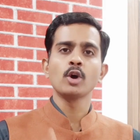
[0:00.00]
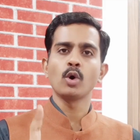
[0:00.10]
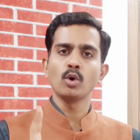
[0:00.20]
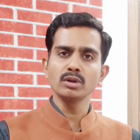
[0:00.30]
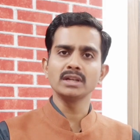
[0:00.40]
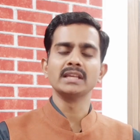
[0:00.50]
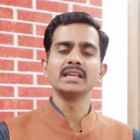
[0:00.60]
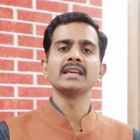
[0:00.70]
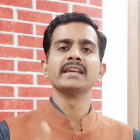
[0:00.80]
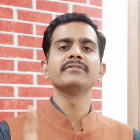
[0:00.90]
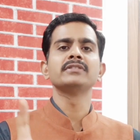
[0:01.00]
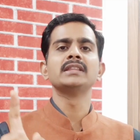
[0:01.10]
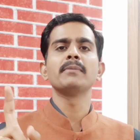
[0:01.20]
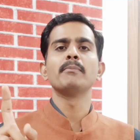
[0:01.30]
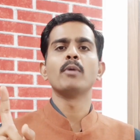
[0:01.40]
only if
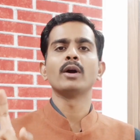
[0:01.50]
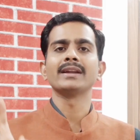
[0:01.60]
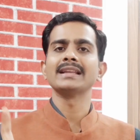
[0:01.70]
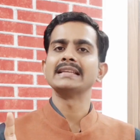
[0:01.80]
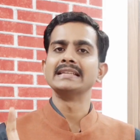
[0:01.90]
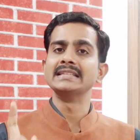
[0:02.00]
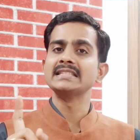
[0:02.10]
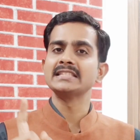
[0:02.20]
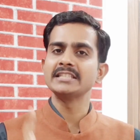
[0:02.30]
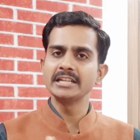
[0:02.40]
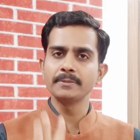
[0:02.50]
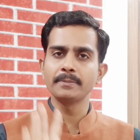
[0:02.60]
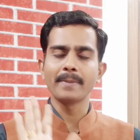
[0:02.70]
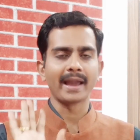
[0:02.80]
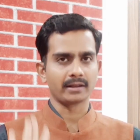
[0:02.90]
the bottle is
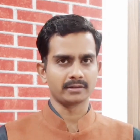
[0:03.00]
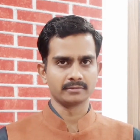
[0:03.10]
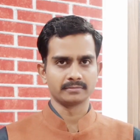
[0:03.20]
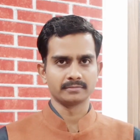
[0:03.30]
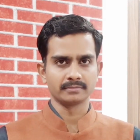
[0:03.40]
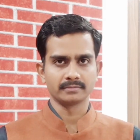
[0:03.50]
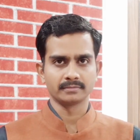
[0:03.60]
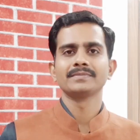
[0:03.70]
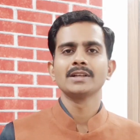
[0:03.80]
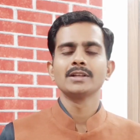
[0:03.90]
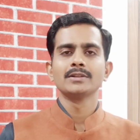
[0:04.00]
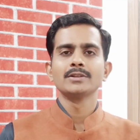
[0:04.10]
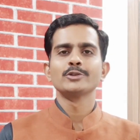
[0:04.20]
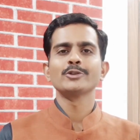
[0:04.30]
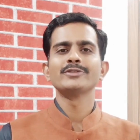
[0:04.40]
sealed back.
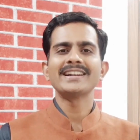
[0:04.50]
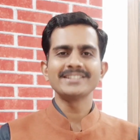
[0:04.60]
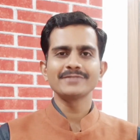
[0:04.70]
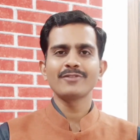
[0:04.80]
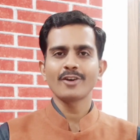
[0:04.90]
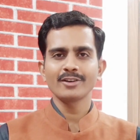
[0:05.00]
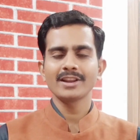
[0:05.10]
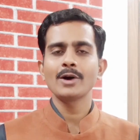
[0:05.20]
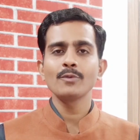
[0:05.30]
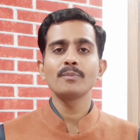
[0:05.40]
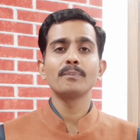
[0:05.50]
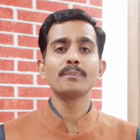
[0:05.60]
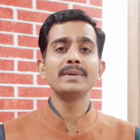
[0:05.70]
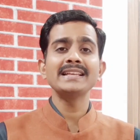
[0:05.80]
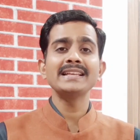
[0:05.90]
So, that's it for now.
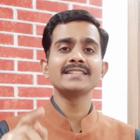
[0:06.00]
Please